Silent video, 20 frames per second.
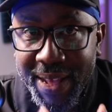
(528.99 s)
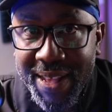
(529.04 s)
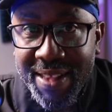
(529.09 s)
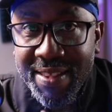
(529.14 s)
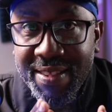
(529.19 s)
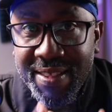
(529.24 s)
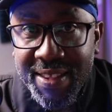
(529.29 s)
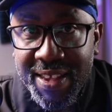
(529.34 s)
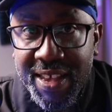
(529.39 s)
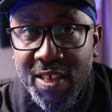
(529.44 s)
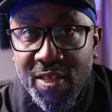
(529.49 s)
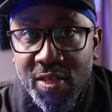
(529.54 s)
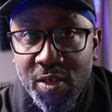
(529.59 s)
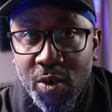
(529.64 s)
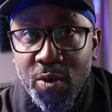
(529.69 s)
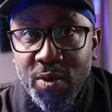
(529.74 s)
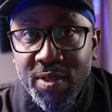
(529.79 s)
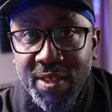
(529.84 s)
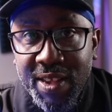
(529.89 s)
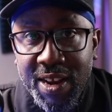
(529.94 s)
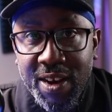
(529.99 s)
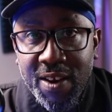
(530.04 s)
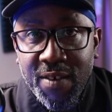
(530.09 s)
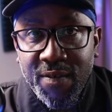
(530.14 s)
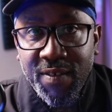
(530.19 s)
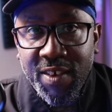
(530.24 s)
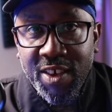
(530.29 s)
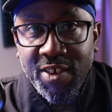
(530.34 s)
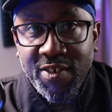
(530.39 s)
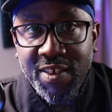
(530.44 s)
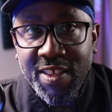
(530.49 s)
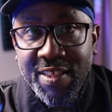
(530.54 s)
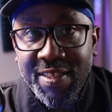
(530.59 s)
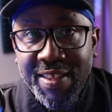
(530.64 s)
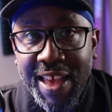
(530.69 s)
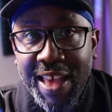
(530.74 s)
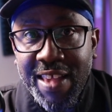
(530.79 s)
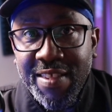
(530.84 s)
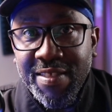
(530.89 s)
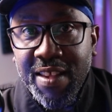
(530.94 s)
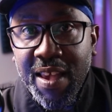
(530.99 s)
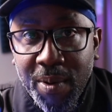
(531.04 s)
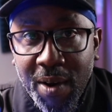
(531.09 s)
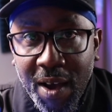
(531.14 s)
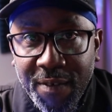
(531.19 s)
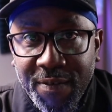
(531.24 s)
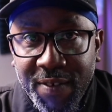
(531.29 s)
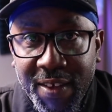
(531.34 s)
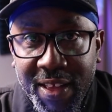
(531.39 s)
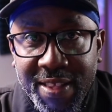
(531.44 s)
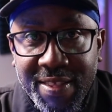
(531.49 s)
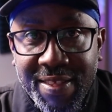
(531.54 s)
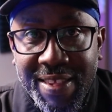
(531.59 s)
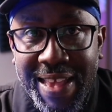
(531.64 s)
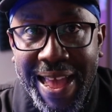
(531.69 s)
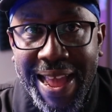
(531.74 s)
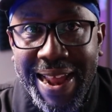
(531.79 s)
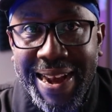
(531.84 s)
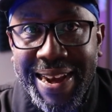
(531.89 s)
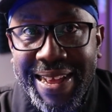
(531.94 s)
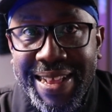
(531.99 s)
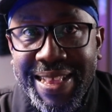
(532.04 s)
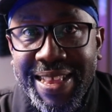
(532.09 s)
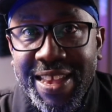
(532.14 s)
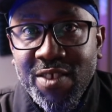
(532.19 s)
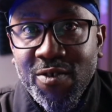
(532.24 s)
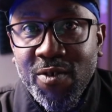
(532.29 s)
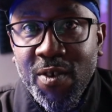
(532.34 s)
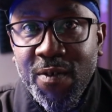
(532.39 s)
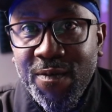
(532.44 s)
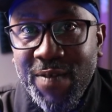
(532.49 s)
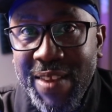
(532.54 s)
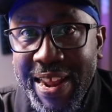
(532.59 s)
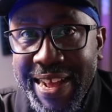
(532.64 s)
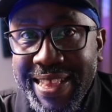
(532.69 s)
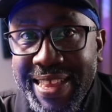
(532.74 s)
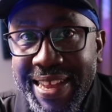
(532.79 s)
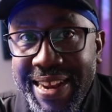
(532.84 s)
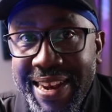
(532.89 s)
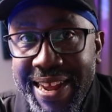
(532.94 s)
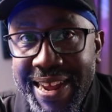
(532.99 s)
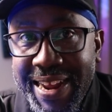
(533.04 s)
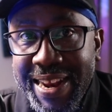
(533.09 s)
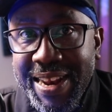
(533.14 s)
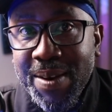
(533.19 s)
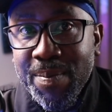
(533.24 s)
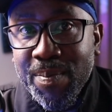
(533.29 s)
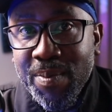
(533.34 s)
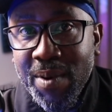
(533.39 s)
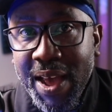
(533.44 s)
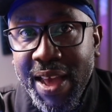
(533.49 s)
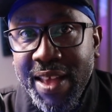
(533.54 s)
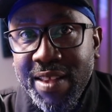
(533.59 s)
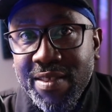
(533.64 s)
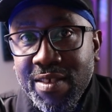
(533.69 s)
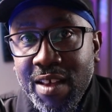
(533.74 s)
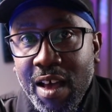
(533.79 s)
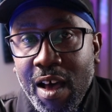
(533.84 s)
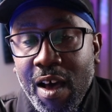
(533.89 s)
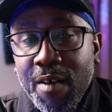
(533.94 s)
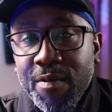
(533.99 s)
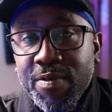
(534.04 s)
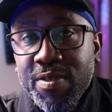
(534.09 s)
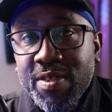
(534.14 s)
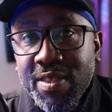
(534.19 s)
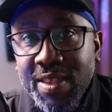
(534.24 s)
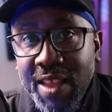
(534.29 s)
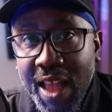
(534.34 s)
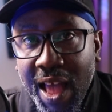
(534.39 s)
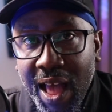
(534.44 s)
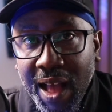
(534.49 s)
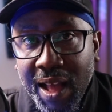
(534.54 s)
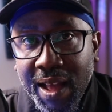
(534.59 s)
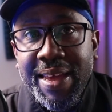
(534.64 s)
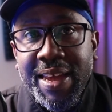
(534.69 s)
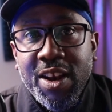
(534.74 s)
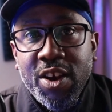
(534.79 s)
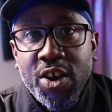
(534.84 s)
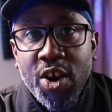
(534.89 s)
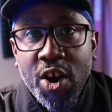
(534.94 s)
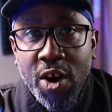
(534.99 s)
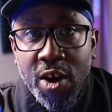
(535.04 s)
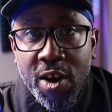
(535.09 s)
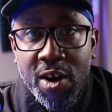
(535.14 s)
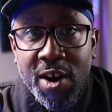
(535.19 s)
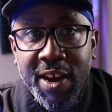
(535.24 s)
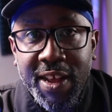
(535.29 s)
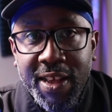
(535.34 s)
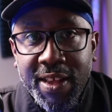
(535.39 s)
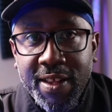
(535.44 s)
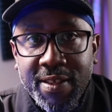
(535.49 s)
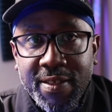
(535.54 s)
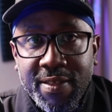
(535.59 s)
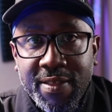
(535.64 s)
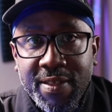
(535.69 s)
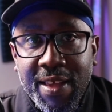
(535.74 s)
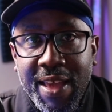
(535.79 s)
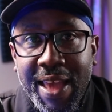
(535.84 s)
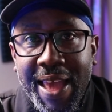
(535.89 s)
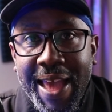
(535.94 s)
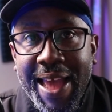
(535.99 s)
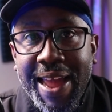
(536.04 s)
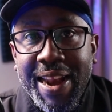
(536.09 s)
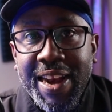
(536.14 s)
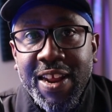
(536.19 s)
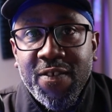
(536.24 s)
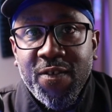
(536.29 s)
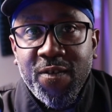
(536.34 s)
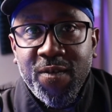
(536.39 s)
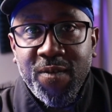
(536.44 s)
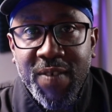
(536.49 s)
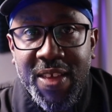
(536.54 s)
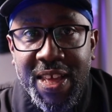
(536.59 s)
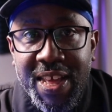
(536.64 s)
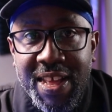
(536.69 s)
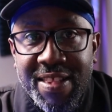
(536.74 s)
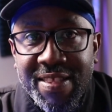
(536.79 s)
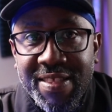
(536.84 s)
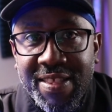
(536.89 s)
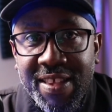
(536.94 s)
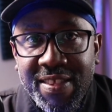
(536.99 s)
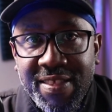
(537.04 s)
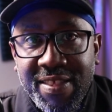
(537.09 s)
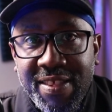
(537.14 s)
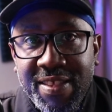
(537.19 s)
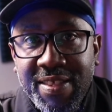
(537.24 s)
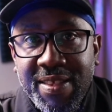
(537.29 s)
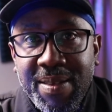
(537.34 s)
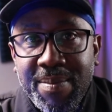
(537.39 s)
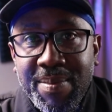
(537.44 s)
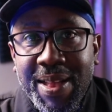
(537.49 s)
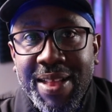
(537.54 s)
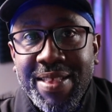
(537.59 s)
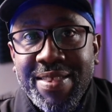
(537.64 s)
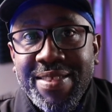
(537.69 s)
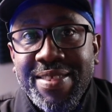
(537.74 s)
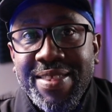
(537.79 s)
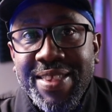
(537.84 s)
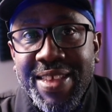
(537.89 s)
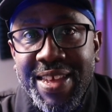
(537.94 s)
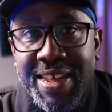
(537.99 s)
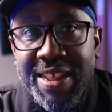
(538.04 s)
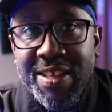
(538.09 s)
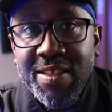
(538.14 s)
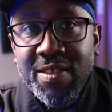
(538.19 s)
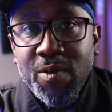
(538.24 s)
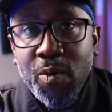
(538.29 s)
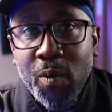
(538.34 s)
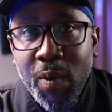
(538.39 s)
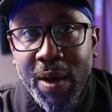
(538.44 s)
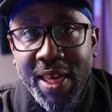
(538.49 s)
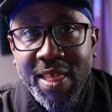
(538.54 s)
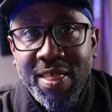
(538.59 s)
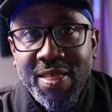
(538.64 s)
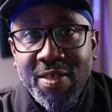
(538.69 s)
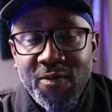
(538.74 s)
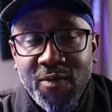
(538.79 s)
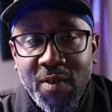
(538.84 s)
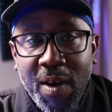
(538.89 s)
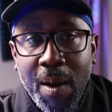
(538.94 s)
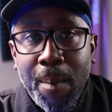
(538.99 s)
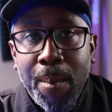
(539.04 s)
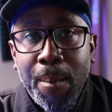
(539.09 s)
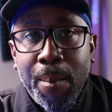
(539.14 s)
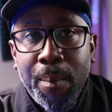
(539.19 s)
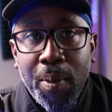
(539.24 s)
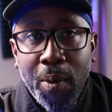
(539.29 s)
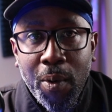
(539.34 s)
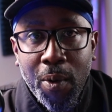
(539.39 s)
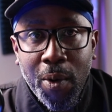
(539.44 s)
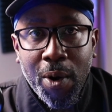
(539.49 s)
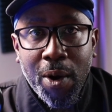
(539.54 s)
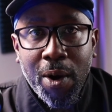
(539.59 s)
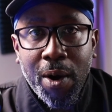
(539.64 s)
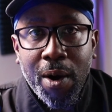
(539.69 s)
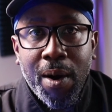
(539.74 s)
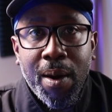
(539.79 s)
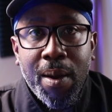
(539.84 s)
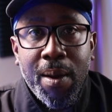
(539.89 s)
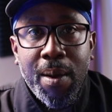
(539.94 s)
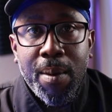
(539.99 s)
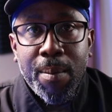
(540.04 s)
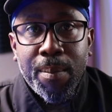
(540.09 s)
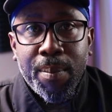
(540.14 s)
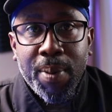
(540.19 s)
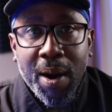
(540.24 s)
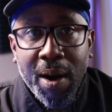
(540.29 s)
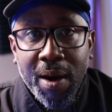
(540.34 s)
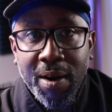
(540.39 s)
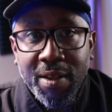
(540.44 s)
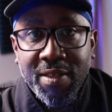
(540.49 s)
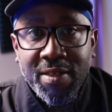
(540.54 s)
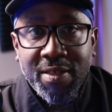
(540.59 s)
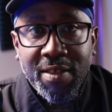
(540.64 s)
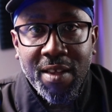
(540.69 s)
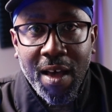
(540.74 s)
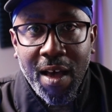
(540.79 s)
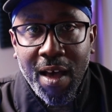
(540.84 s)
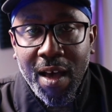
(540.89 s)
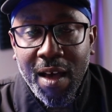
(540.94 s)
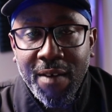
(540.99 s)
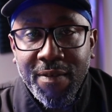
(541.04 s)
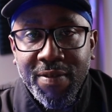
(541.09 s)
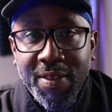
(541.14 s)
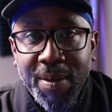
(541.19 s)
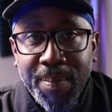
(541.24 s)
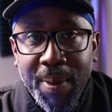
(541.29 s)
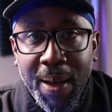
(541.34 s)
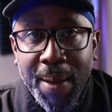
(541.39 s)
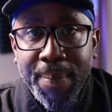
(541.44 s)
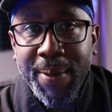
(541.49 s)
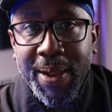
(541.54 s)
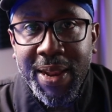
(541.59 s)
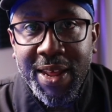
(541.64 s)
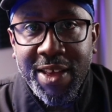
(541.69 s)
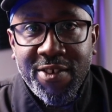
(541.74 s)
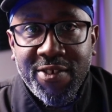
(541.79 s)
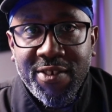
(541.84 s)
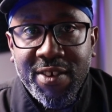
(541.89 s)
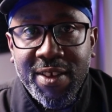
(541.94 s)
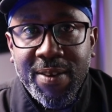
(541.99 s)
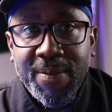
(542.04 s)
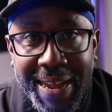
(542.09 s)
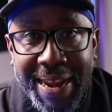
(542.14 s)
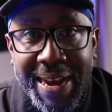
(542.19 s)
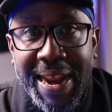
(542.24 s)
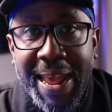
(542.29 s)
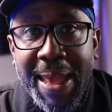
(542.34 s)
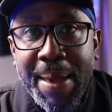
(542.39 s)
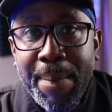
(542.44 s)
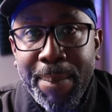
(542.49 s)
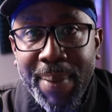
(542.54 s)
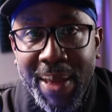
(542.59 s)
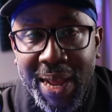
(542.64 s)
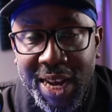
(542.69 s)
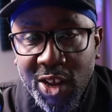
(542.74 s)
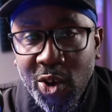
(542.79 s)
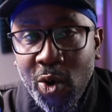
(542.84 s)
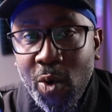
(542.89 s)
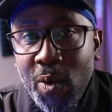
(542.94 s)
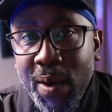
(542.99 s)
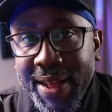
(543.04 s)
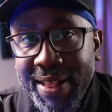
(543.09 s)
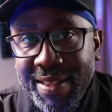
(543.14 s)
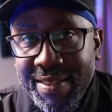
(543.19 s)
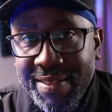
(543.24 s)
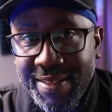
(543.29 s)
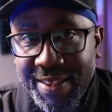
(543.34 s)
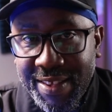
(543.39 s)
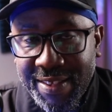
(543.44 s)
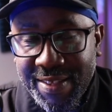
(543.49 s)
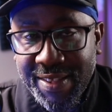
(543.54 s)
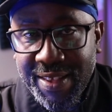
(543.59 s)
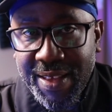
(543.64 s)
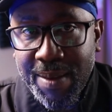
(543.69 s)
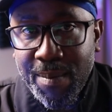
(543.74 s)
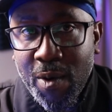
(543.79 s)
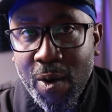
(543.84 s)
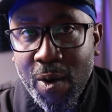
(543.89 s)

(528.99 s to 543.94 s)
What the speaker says: see those innovations as profits, and it is reflected in the price of stock, in earnings, and it feeds the system that steals wealth from poorer parts of the population. In a Bitcoin system,